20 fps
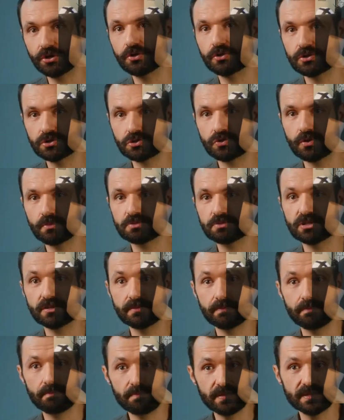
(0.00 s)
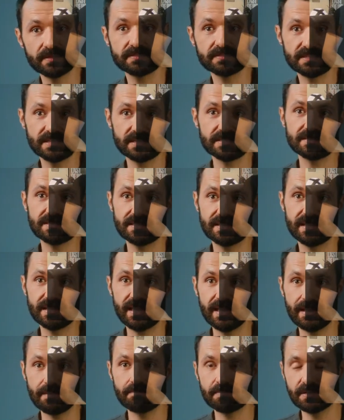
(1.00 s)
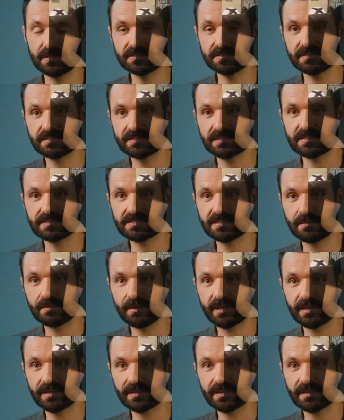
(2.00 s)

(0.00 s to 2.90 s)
that game, right, and look at the amount